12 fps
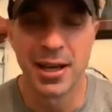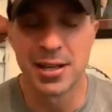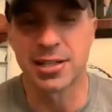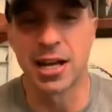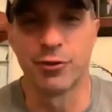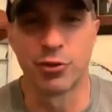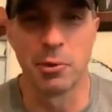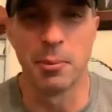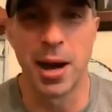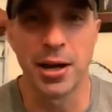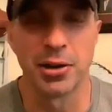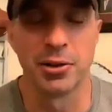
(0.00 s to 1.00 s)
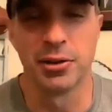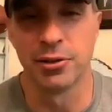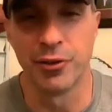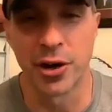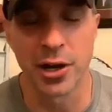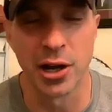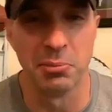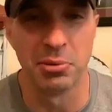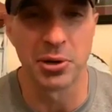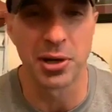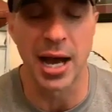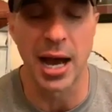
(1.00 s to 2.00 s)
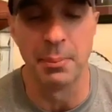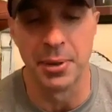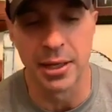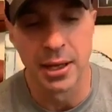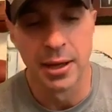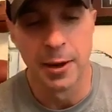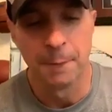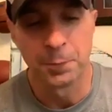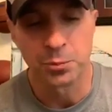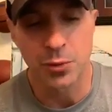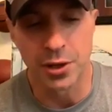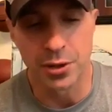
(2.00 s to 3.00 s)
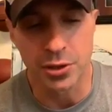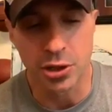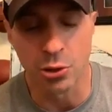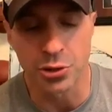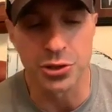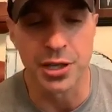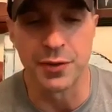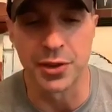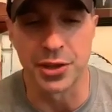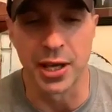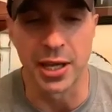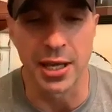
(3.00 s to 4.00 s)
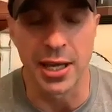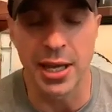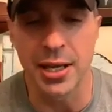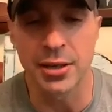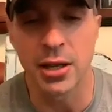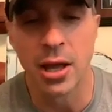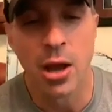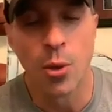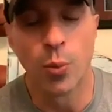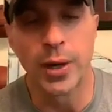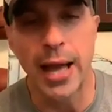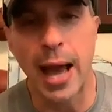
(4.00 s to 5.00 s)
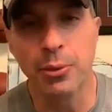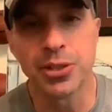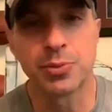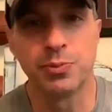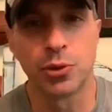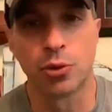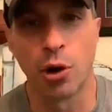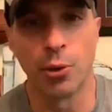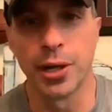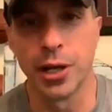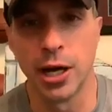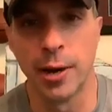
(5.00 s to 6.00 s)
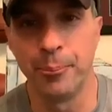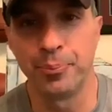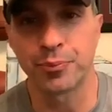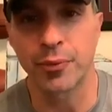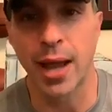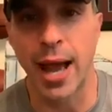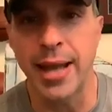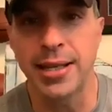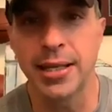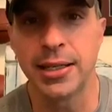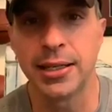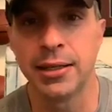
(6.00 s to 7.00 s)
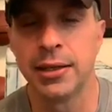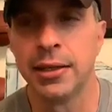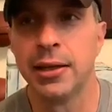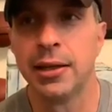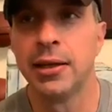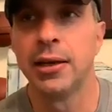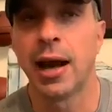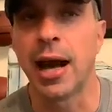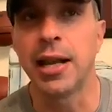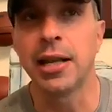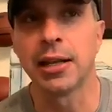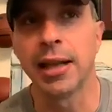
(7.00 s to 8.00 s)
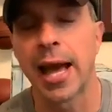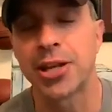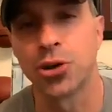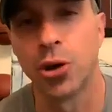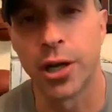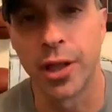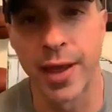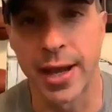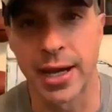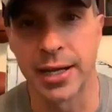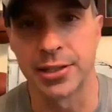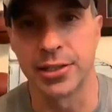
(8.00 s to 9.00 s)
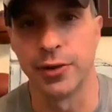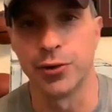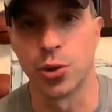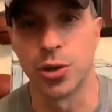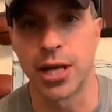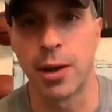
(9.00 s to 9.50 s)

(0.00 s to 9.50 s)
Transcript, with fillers: It's kind of a reminder. He's a very humble guy, but uh, culture is everything. And, and when I was growing up, I didn't, I didn't latch on to that kind of stuff, George.